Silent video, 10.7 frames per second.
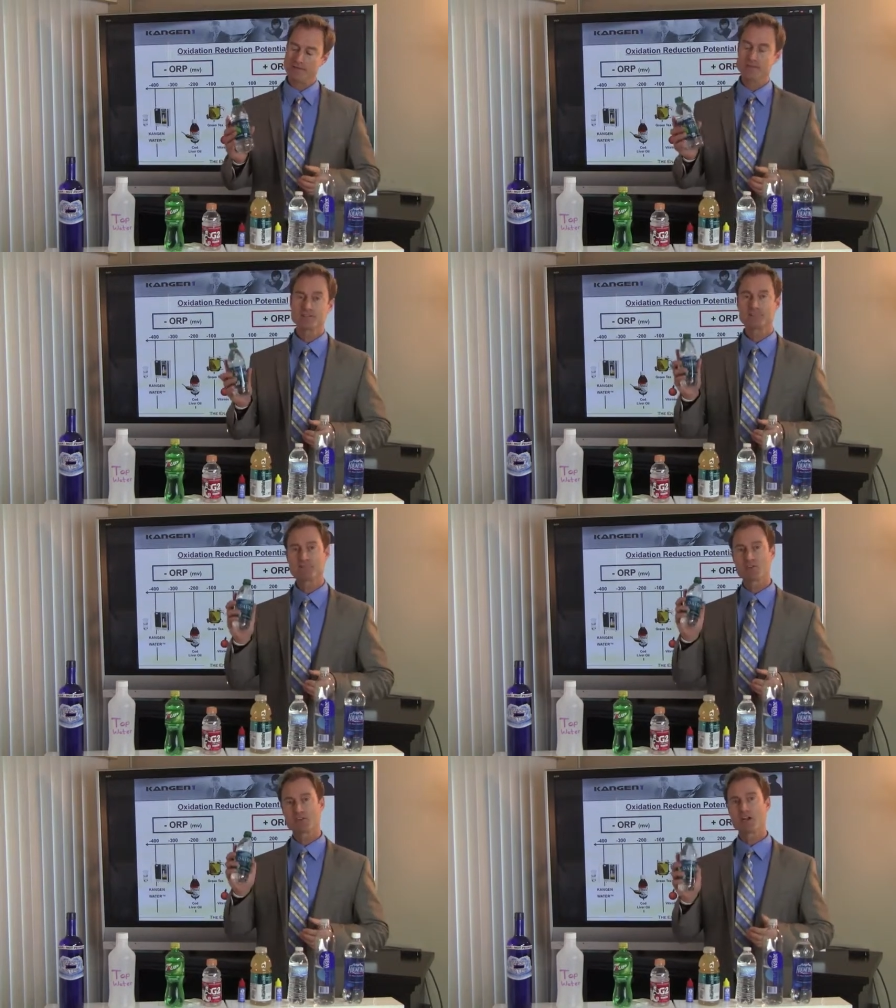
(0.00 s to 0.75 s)
This
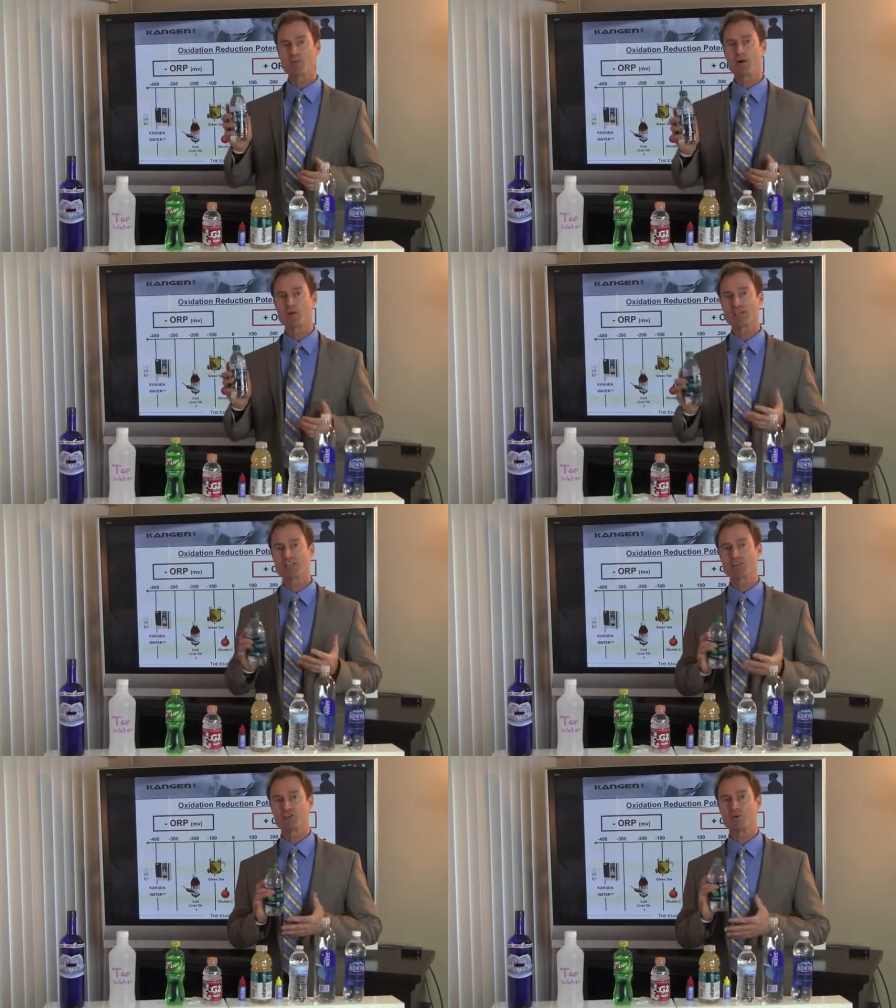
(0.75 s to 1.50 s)
Dasani water is
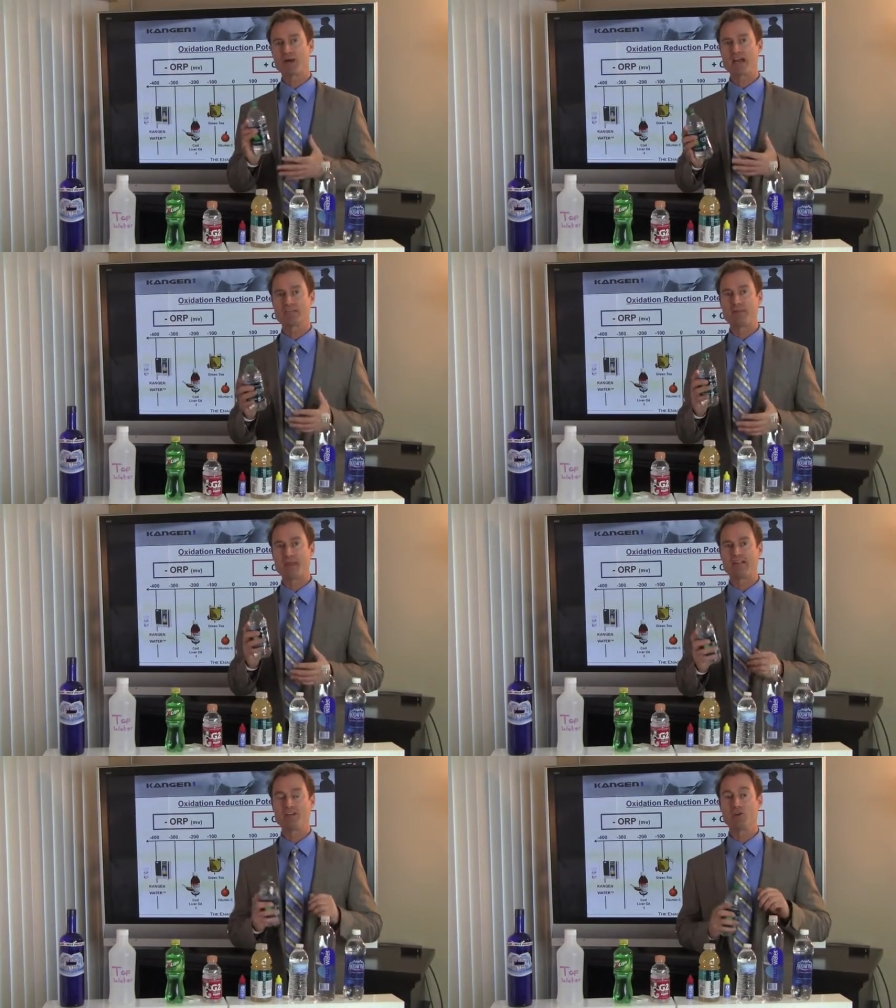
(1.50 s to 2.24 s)
actually so bad it's
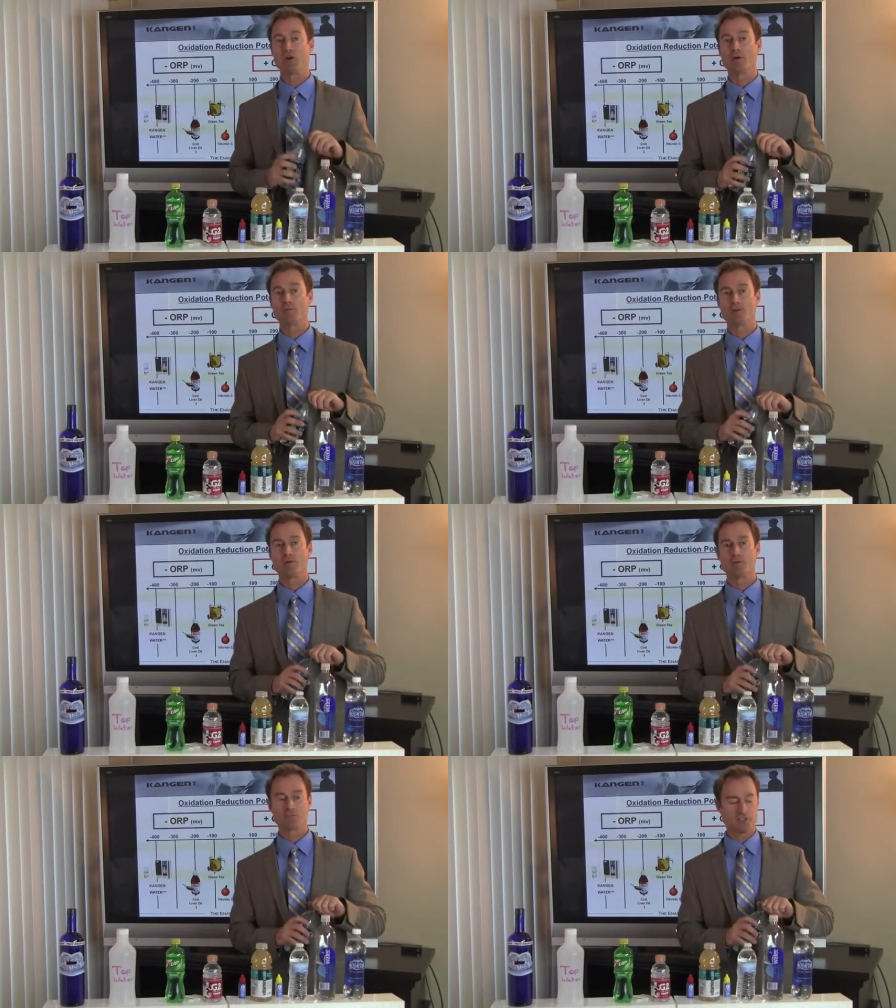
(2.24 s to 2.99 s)
banned in Europe, so
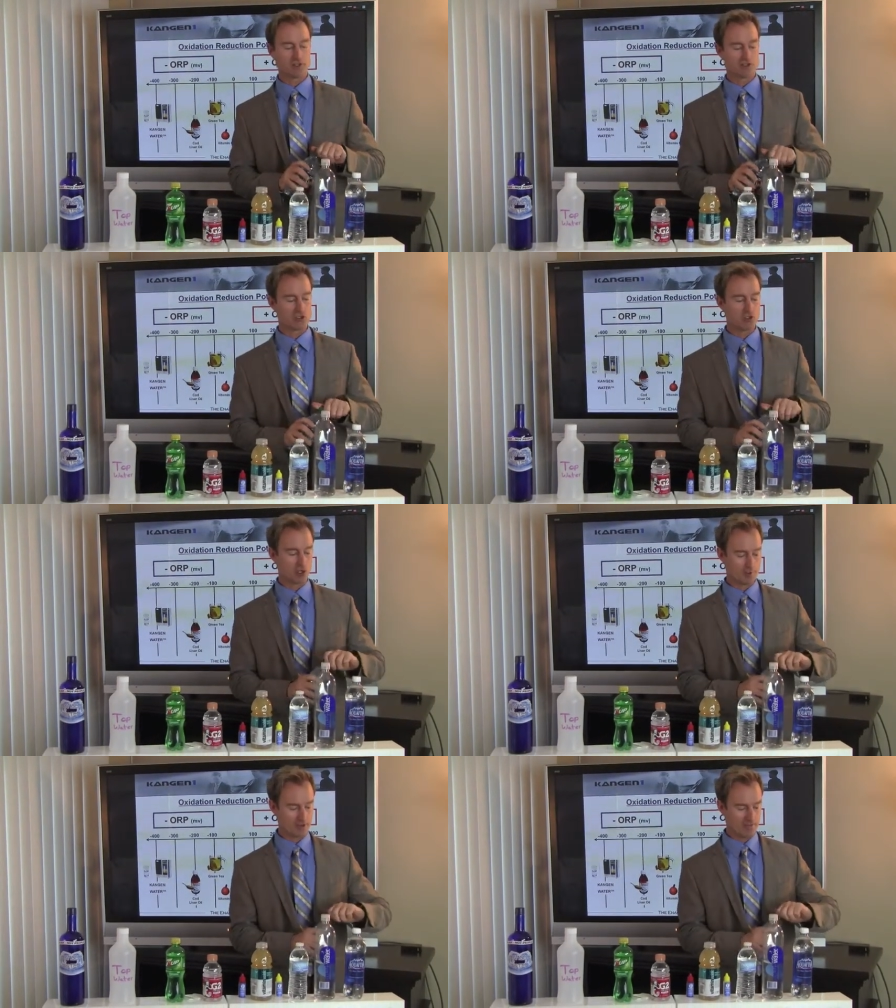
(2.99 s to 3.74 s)
you won't see this in
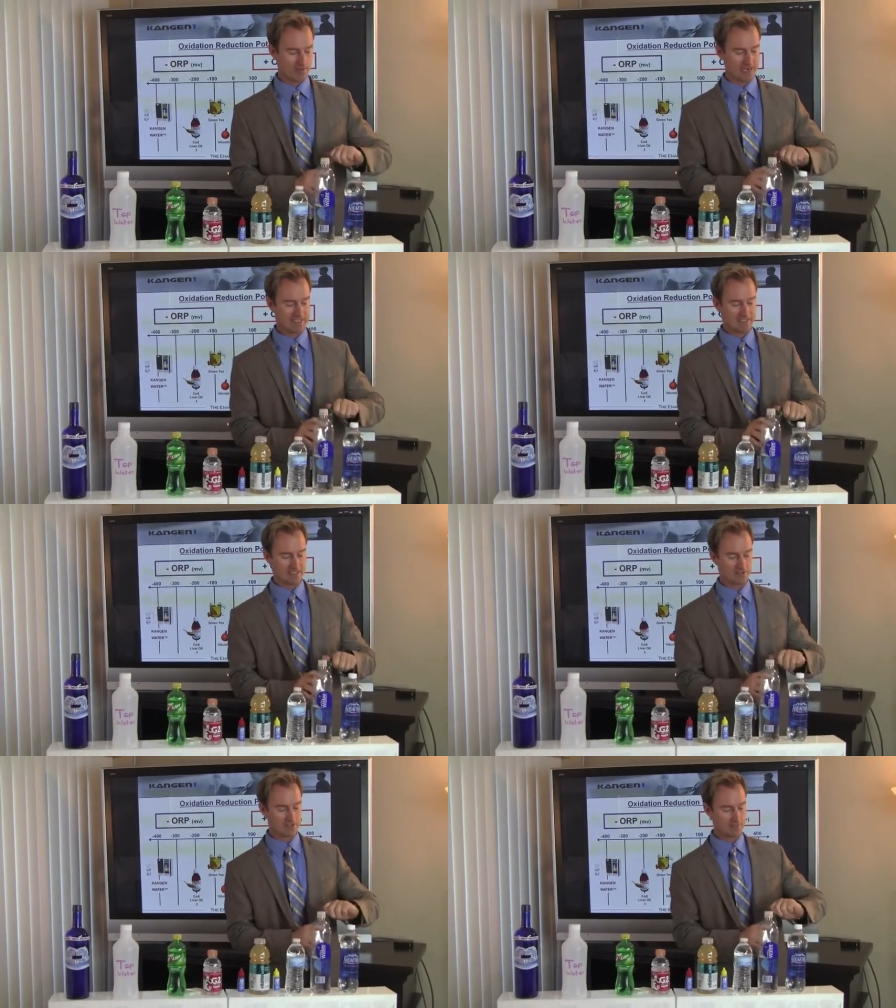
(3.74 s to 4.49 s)
Germany, France,
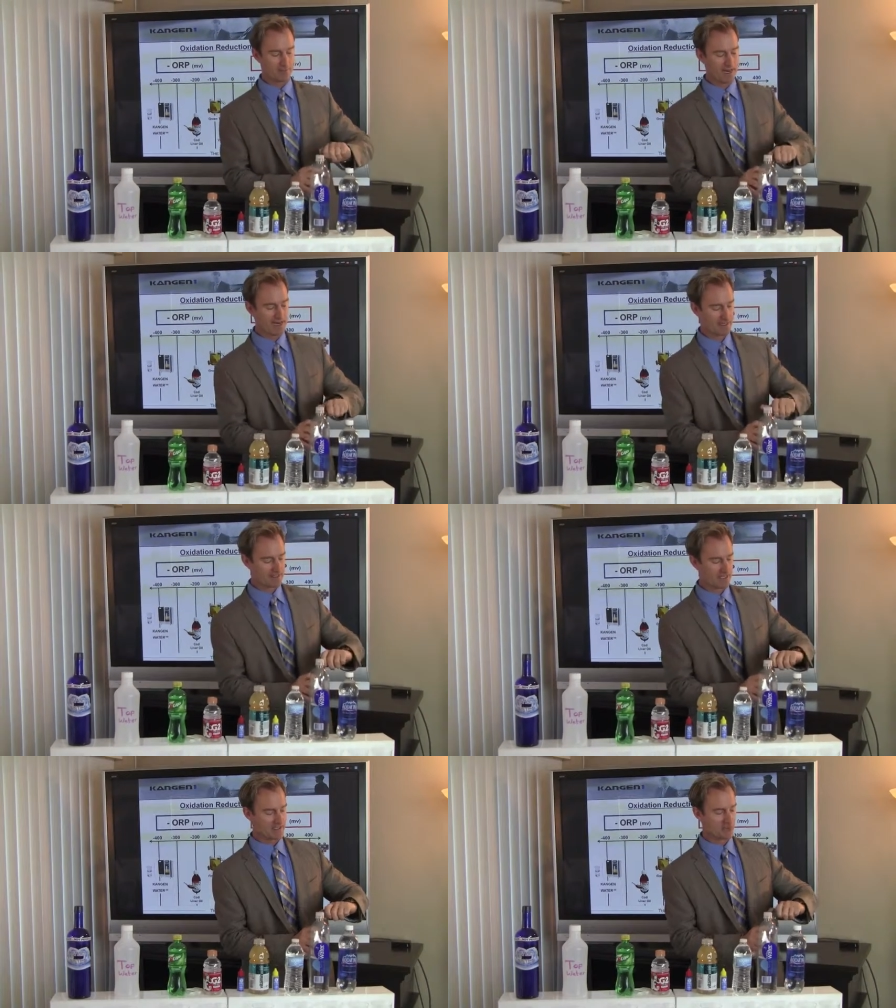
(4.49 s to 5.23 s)
England, Spain,
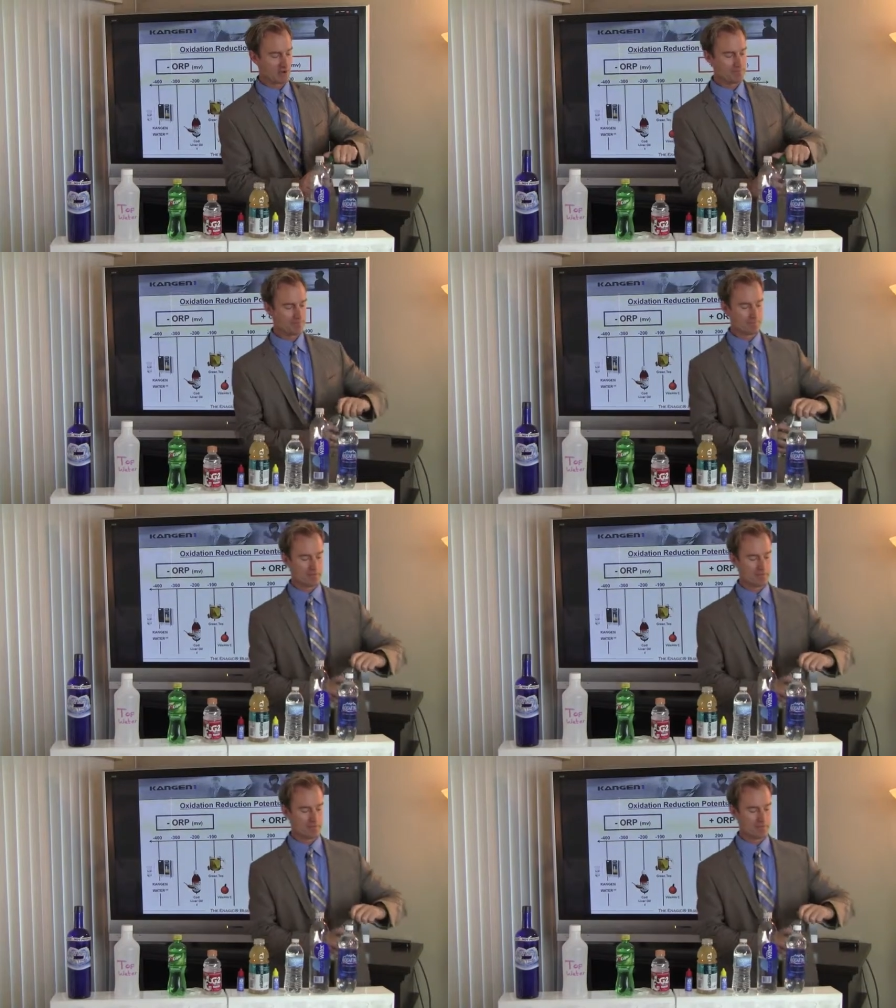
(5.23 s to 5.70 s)
etc.